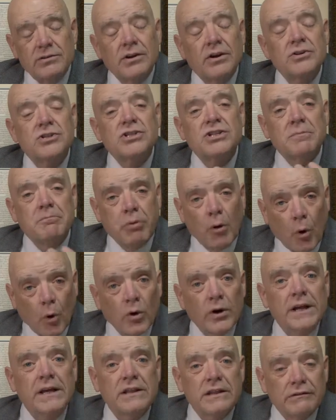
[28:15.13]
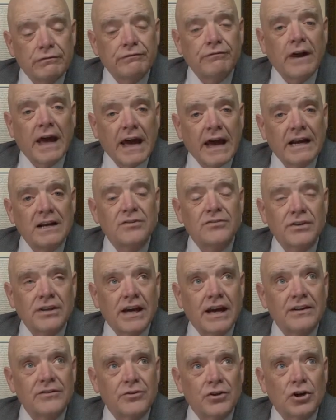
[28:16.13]
supporting the fact
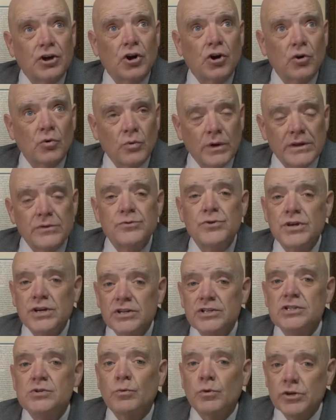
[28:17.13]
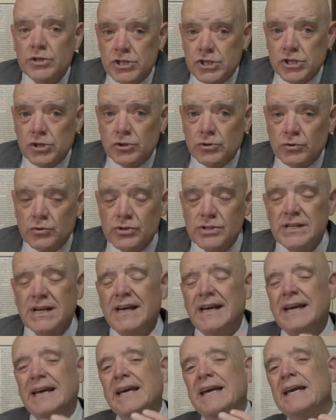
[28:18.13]
that the Corinthians were Jews.
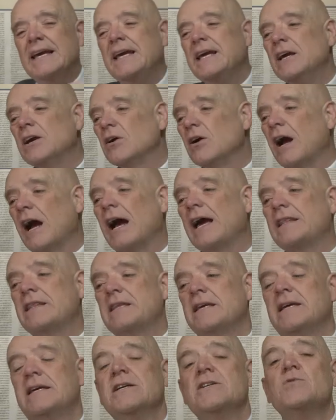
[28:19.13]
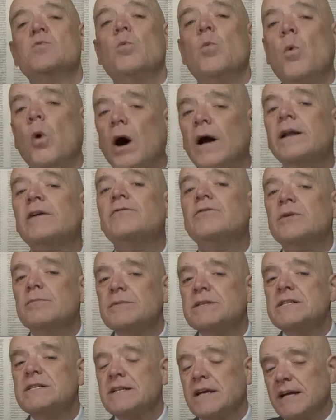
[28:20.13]
Here, I think, is one of the
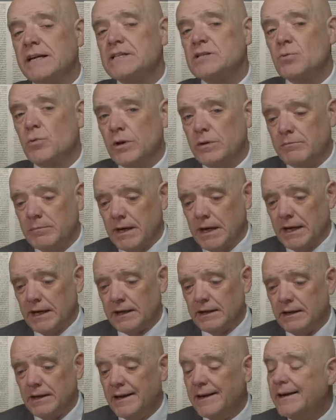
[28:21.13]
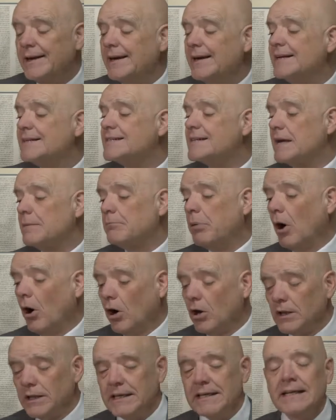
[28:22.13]
mistakes we make. It's a
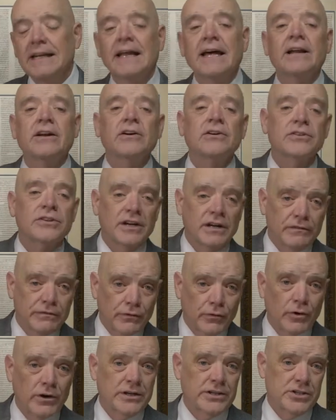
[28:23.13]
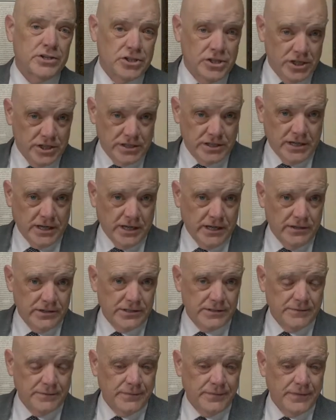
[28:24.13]
Pauline letter, therefore, it's Gentiles.